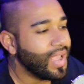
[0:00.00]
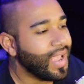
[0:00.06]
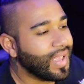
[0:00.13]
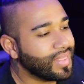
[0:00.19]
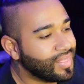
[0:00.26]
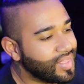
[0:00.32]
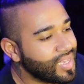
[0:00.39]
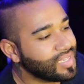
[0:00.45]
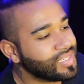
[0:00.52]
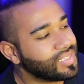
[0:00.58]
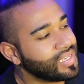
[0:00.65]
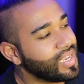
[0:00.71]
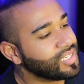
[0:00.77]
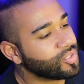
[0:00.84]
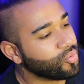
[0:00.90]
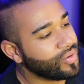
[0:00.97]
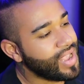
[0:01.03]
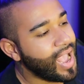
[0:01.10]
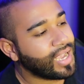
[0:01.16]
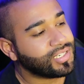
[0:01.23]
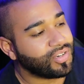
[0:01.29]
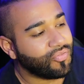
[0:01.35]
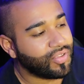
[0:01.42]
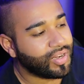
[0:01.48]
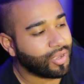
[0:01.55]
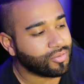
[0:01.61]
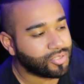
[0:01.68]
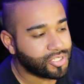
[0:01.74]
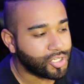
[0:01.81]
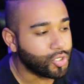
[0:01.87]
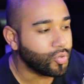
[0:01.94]
and this is a reaction video
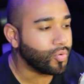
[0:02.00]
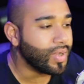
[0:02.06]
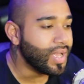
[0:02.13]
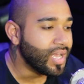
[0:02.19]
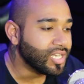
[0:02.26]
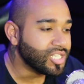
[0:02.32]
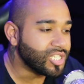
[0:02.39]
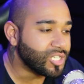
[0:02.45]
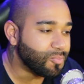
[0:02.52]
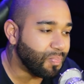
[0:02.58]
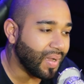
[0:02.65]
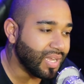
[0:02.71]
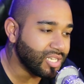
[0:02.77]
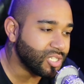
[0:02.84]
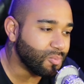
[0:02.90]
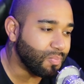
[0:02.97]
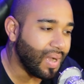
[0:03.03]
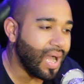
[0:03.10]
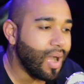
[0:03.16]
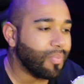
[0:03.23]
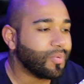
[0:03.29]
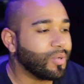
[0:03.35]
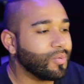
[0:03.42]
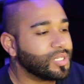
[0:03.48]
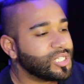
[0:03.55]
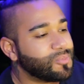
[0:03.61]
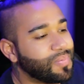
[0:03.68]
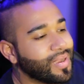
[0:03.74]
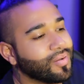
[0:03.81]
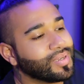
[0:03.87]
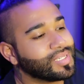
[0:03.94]
to SpongeBob
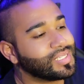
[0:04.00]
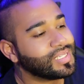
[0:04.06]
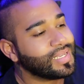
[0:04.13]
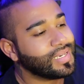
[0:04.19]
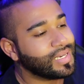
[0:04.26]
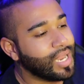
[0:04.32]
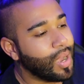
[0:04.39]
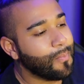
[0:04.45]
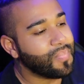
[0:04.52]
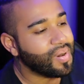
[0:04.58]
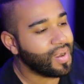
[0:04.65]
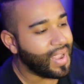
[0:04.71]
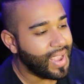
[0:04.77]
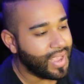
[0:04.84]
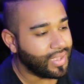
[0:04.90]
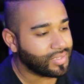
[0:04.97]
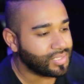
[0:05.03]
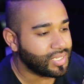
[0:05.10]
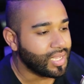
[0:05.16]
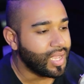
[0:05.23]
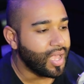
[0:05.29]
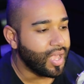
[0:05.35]
Conspiracy Number 8.